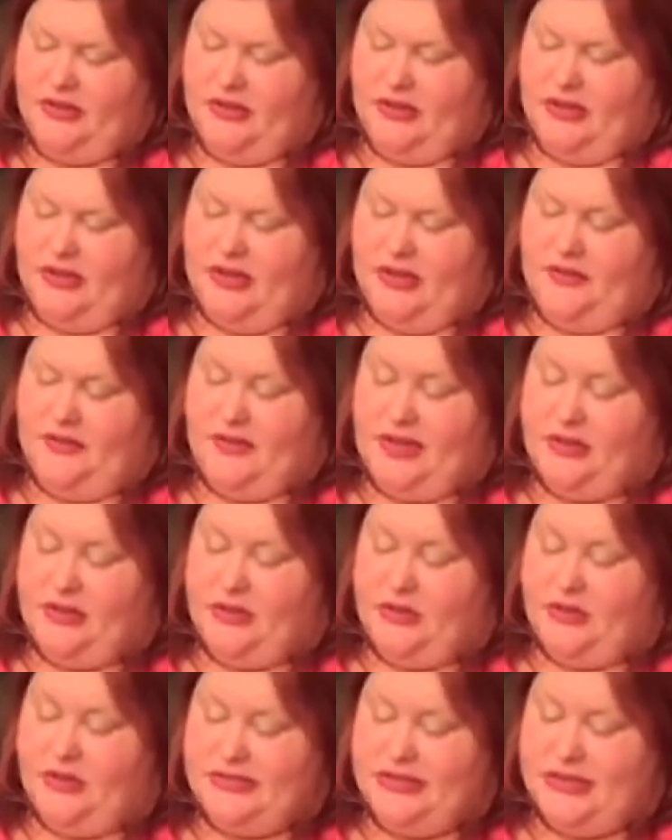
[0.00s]
"If I
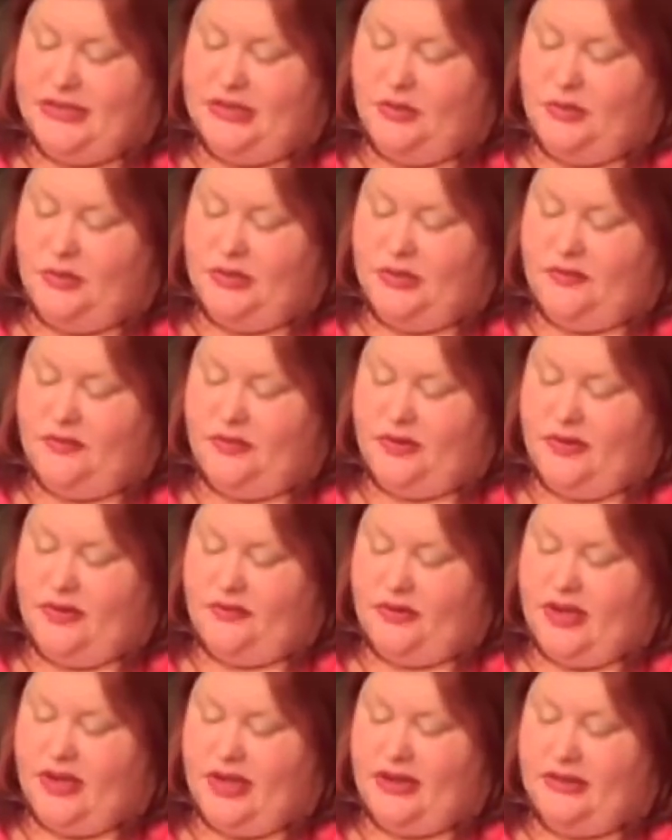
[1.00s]
lose, I'll stay here with you
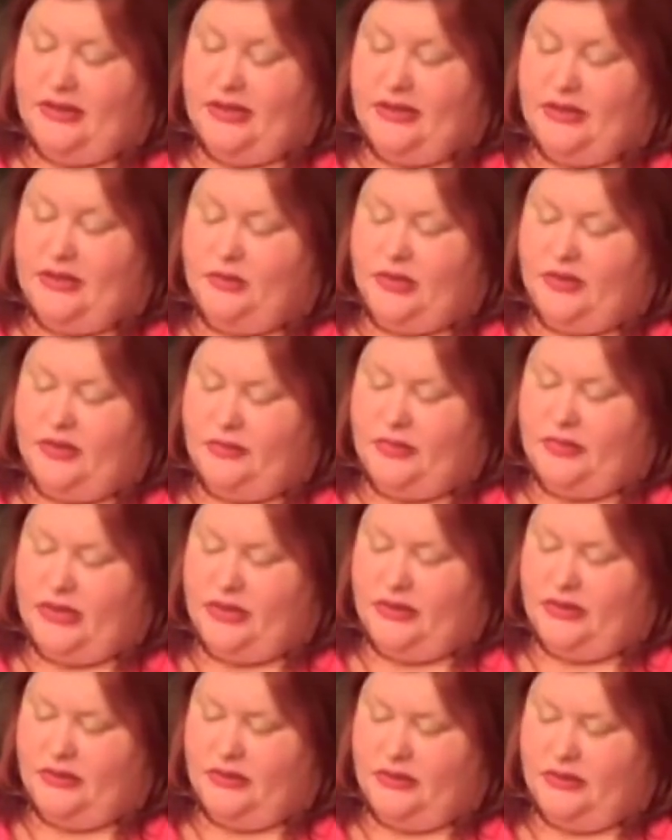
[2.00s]
forever, and I'll let you love
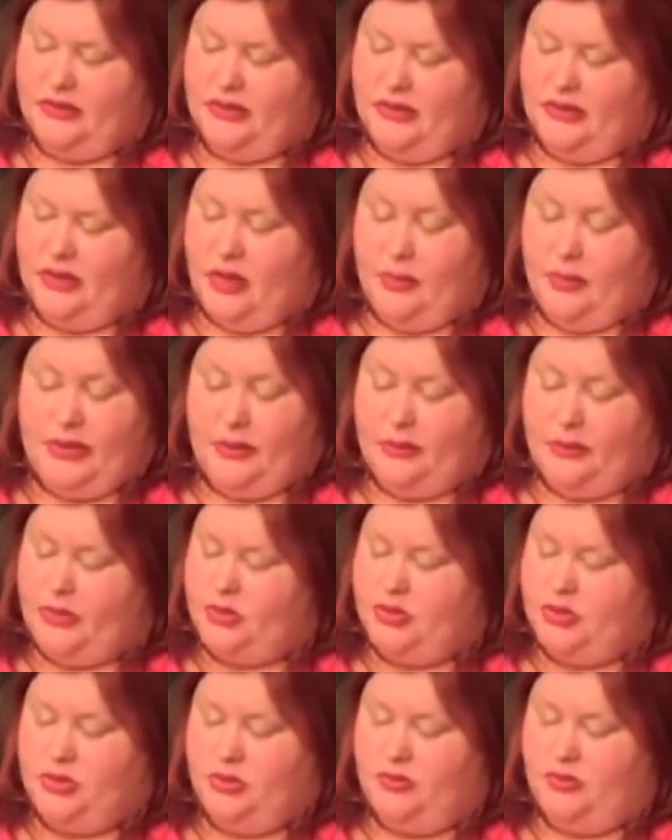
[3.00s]
me. I'll be a
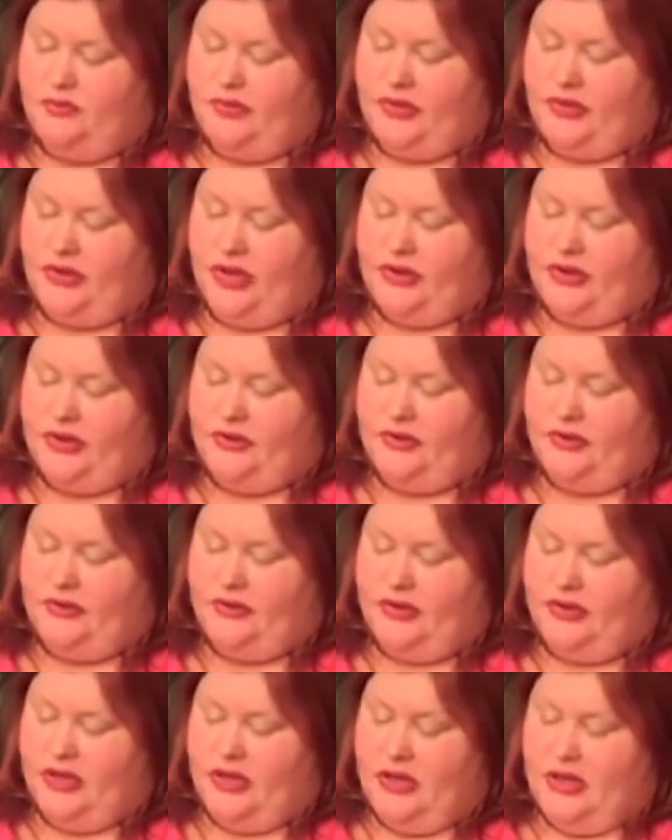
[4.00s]
most dutiful daughter.
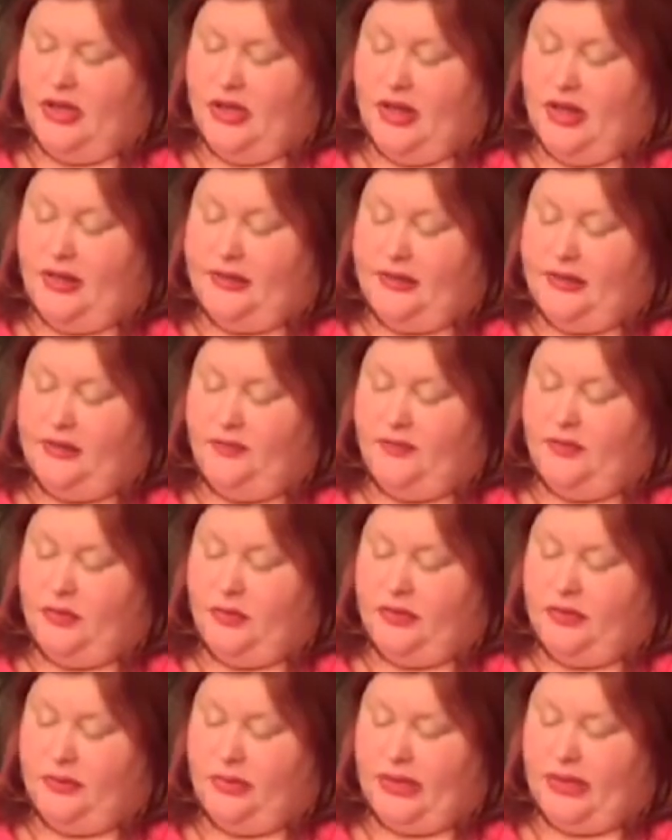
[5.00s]
I'll eat your
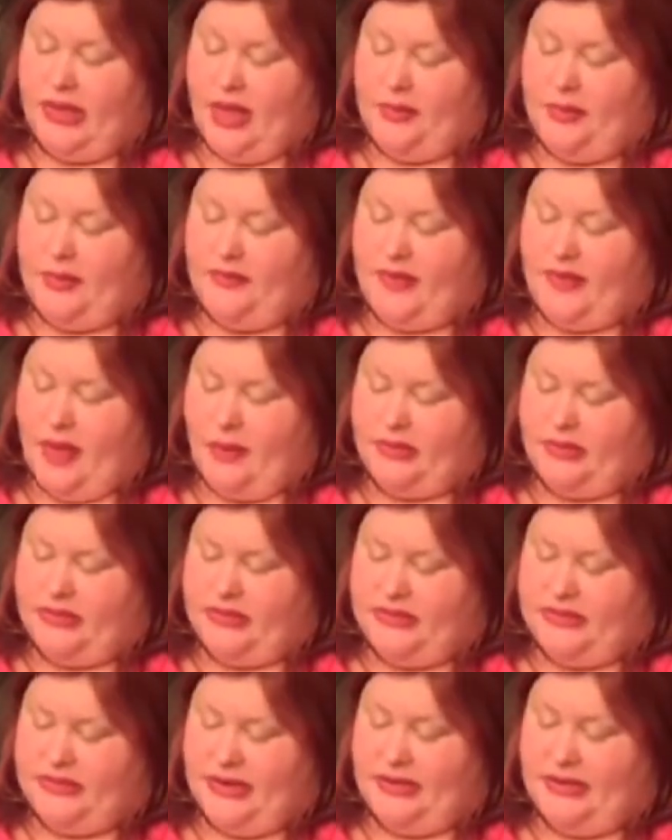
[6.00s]
food and play happy
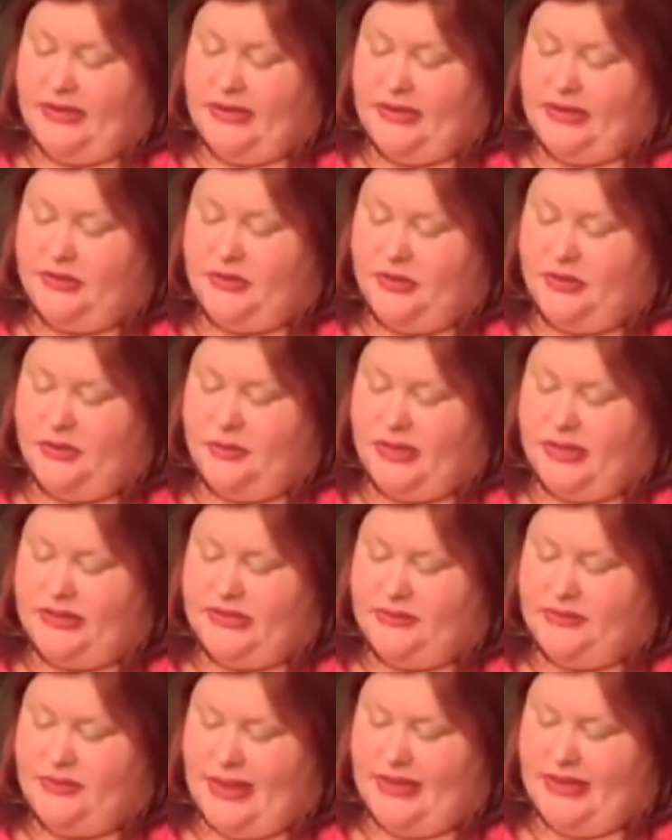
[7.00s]
families, and I'll let you sew the buttons
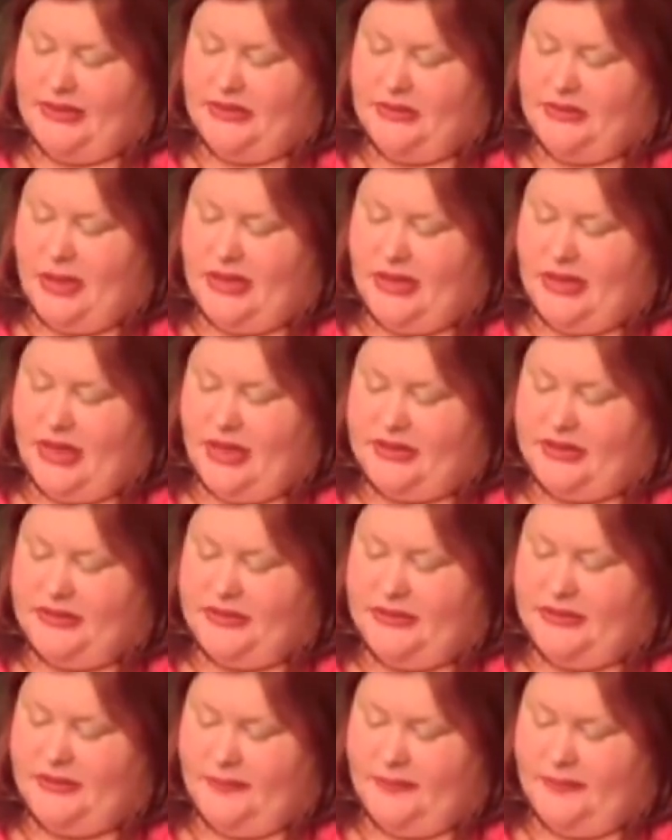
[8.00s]
back into my eyes."